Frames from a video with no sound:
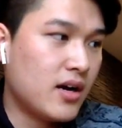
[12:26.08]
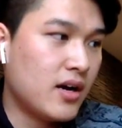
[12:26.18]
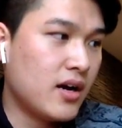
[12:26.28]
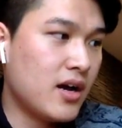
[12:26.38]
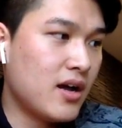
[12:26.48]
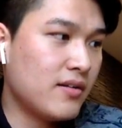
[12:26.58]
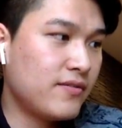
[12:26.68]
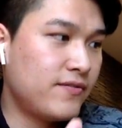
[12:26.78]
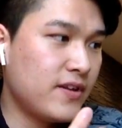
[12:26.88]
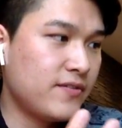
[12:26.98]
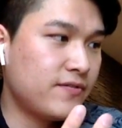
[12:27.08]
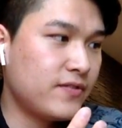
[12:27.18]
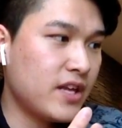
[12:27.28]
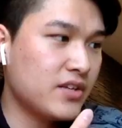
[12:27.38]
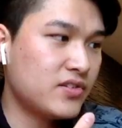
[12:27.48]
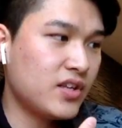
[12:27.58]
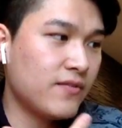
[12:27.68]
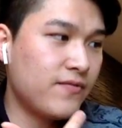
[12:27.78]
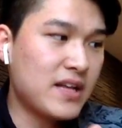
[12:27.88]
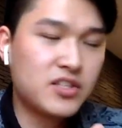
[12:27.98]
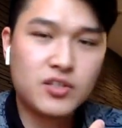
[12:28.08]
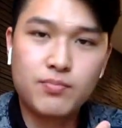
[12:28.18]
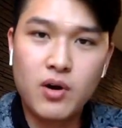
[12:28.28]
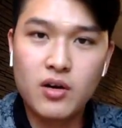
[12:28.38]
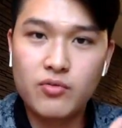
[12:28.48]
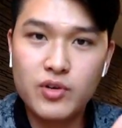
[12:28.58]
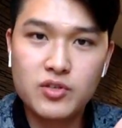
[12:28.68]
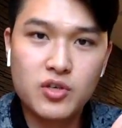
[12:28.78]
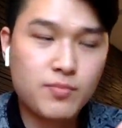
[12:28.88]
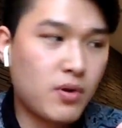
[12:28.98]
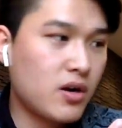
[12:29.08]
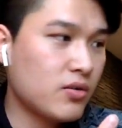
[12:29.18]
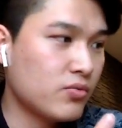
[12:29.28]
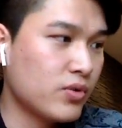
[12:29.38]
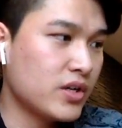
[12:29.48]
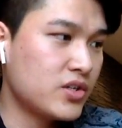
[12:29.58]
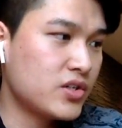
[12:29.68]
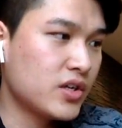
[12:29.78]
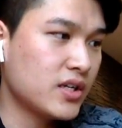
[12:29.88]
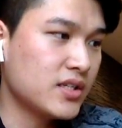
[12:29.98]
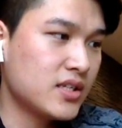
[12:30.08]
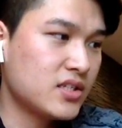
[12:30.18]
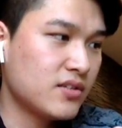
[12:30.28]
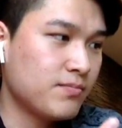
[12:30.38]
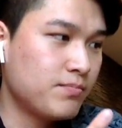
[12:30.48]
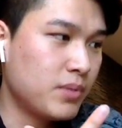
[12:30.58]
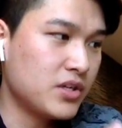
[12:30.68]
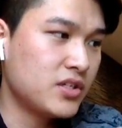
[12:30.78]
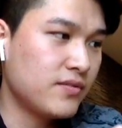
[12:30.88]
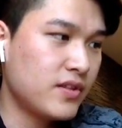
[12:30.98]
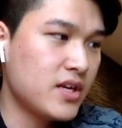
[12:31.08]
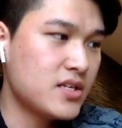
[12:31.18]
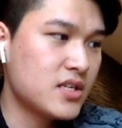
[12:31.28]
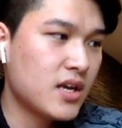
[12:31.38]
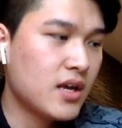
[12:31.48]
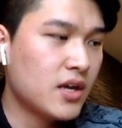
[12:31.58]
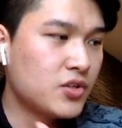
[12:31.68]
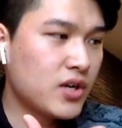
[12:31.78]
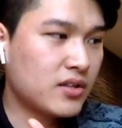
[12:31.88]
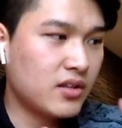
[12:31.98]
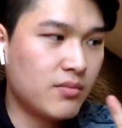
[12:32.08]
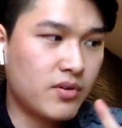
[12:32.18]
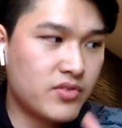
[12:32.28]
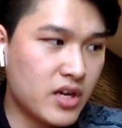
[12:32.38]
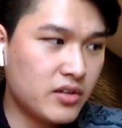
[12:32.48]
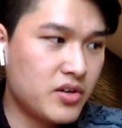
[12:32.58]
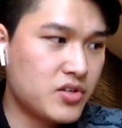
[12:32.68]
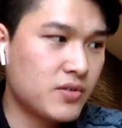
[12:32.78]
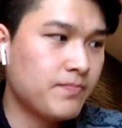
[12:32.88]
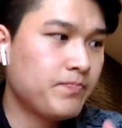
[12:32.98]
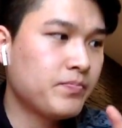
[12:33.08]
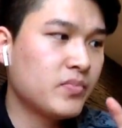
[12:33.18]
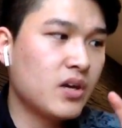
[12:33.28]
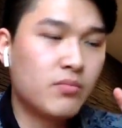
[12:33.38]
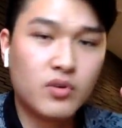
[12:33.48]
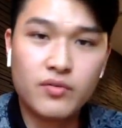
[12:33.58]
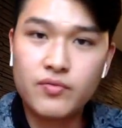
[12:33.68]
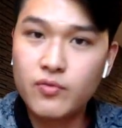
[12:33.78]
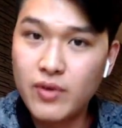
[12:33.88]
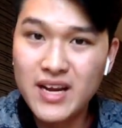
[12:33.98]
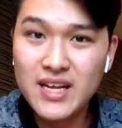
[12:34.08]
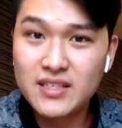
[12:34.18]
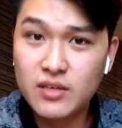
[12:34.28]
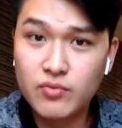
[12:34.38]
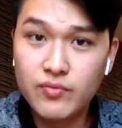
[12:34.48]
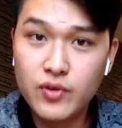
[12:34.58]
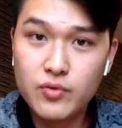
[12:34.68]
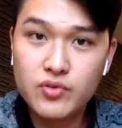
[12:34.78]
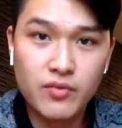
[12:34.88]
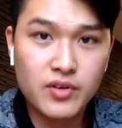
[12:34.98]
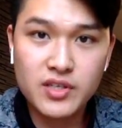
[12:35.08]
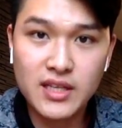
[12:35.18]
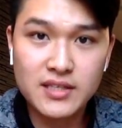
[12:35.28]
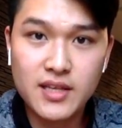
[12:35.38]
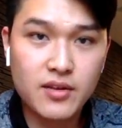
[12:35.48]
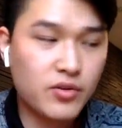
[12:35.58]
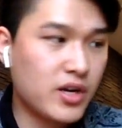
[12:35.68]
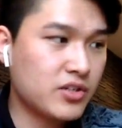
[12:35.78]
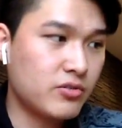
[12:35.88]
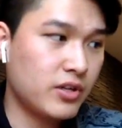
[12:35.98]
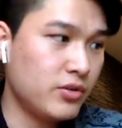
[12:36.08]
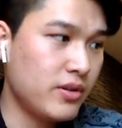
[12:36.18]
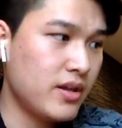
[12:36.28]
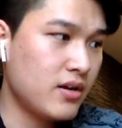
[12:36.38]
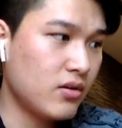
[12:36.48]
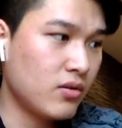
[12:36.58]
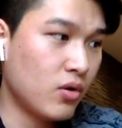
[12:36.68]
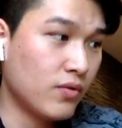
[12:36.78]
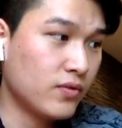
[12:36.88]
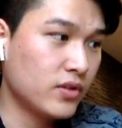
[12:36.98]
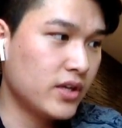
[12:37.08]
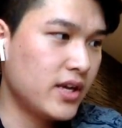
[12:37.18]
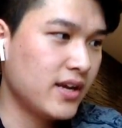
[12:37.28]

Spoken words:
5th is the advanced product research part, which consists of a bunch of things. Check the number of sellers, number of ratings and reviews. Obviously, that's standard. You guys are already doing that, hopefully.